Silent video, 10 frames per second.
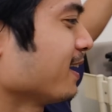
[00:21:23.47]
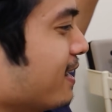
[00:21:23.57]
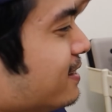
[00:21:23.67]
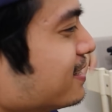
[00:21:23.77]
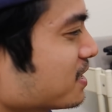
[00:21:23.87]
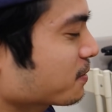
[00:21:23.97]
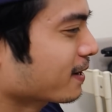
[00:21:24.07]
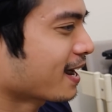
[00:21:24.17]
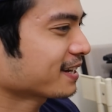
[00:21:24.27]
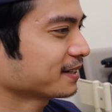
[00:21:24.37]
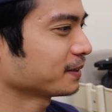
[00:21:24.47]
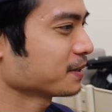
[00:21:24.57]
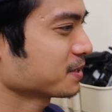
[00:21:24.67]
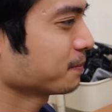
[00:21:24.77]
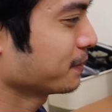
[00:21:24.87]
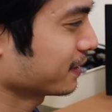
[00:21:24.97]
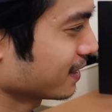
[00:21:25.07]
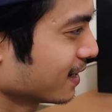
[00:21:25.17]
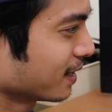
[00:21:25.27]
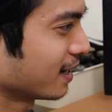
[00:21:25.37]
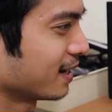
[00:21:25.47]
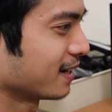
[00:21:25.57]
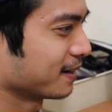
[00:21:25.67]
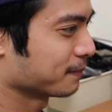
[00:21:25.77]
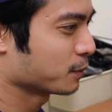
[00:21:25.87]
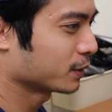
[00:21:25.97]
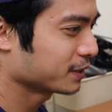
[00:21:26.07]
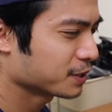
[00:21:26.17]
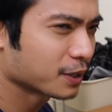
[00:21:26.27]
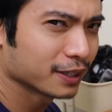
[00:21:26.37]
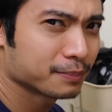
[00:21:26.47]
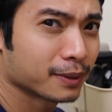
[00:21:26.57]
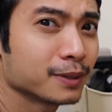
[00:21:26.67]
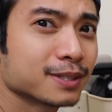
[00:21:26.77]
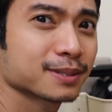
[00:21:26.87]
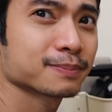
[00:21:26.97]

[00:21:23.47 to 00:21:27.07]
And this is where I can also put, what did you call it, Bones?